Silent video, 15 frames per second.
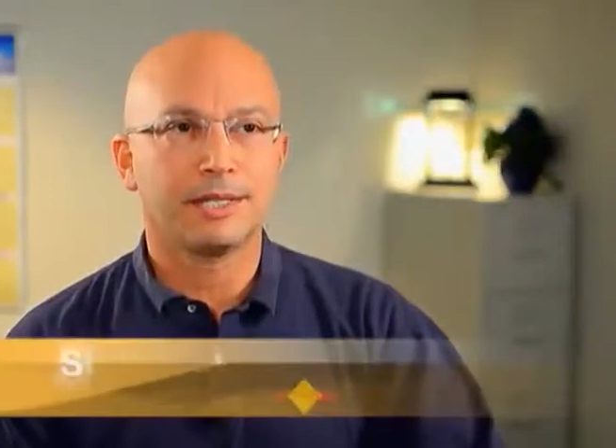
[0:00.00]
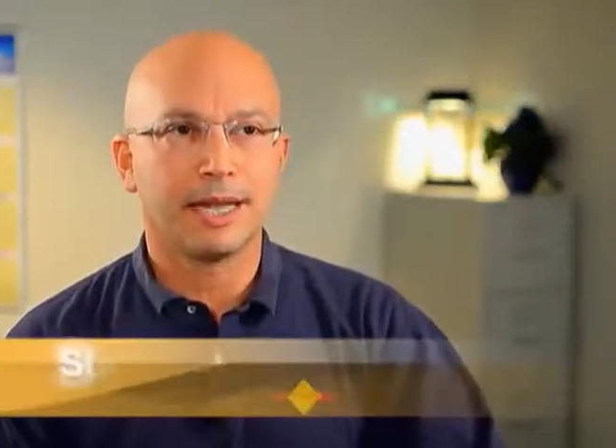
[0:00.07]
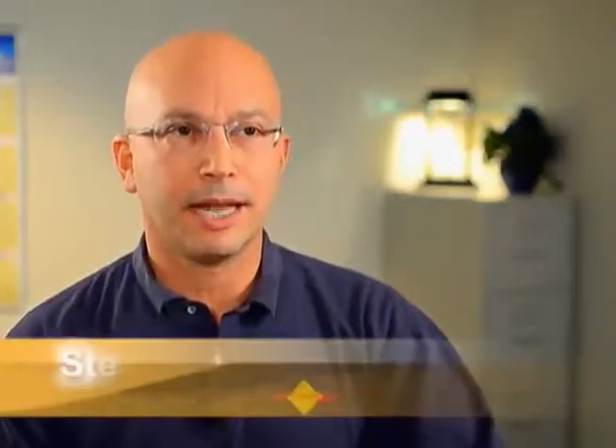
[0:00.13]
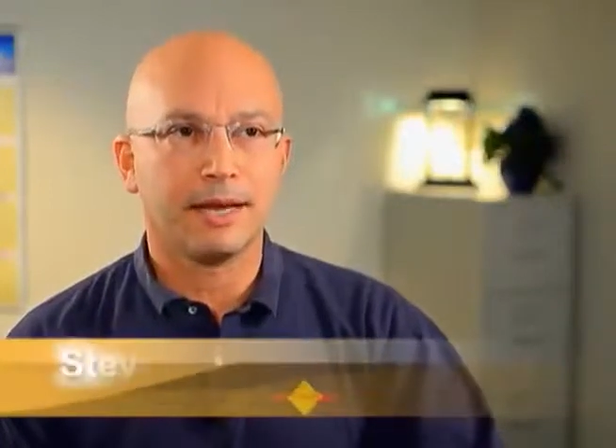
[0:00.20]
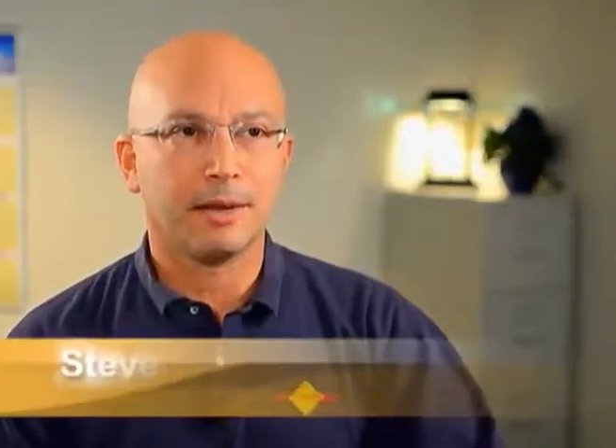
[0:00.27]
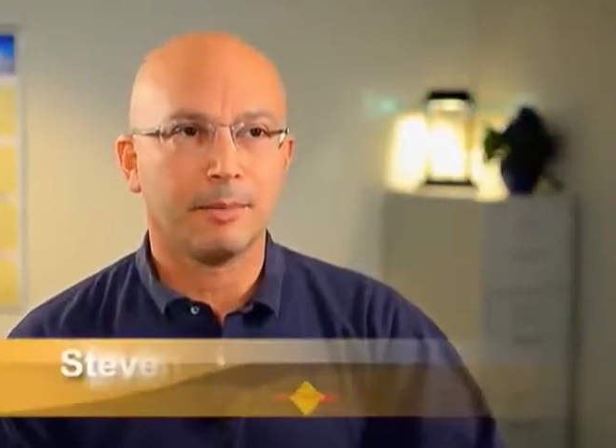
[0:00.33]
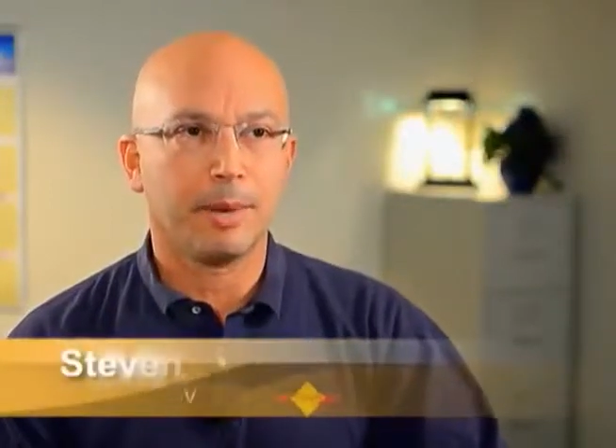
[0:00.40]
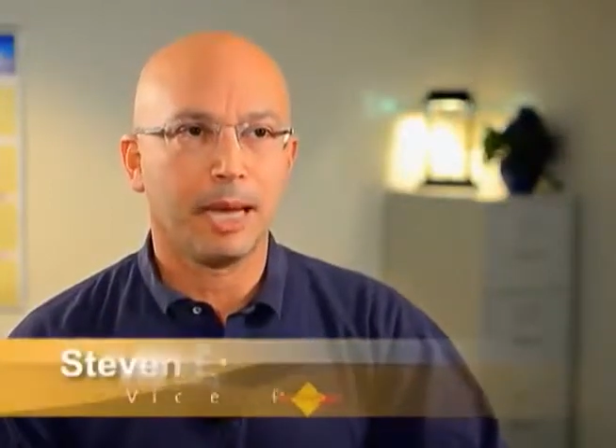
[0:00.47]

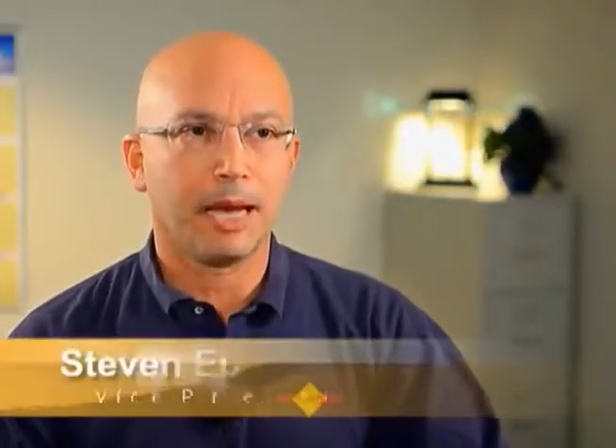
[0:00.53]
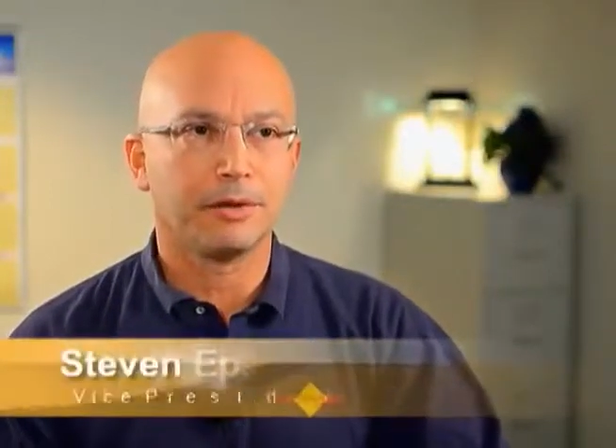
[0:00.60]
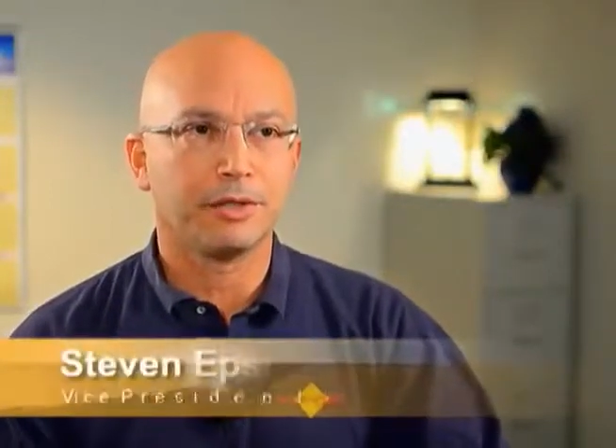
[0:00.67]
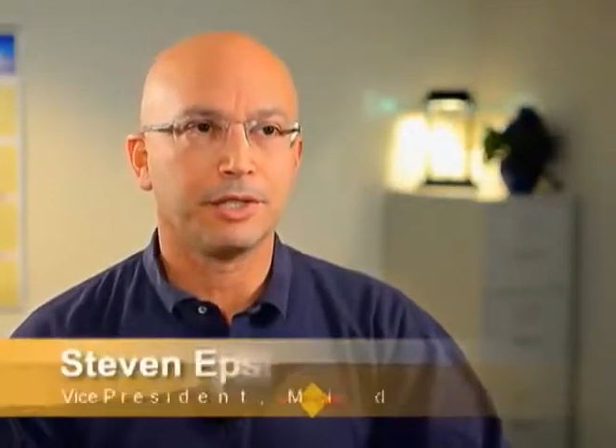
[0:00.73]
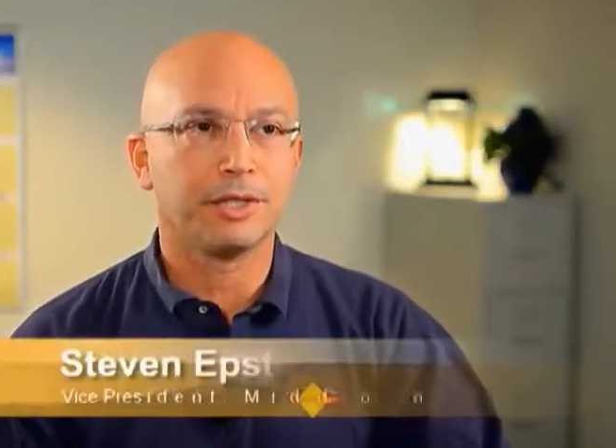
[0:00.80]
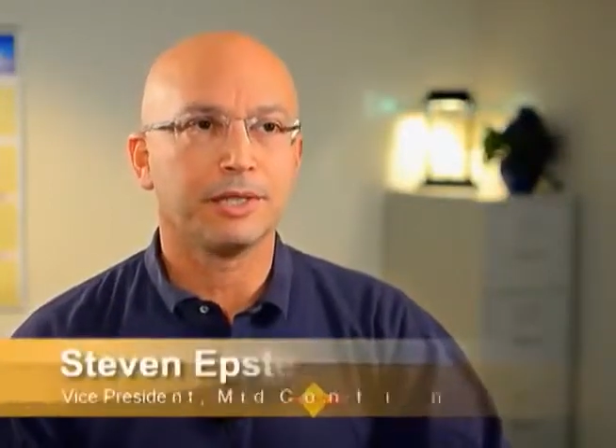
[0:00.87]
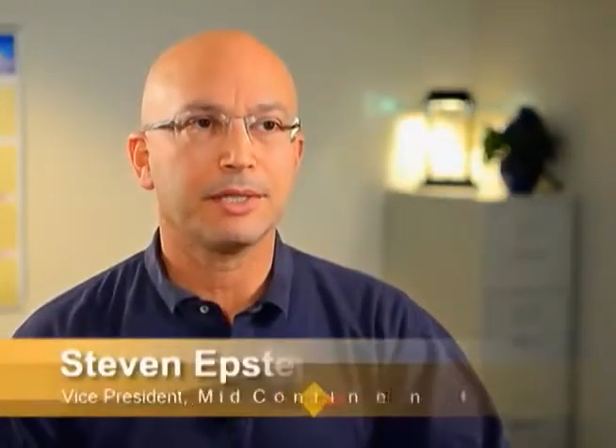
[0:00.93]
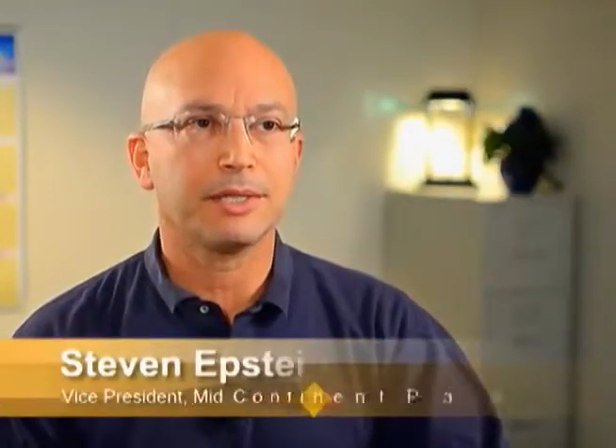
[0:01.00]
stand-up
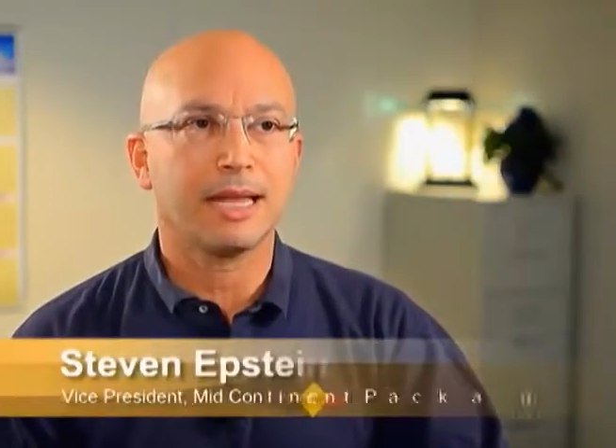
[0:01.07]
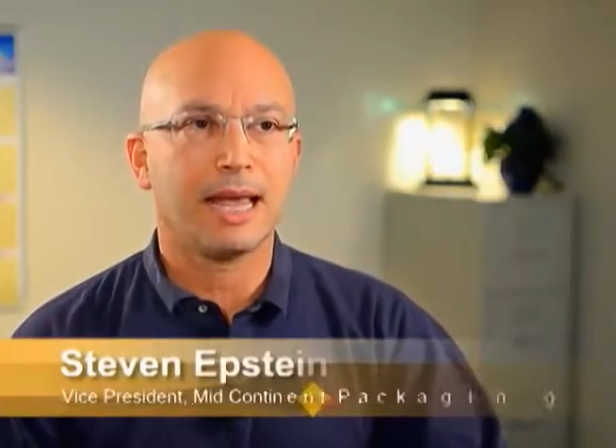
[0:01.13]
pouches,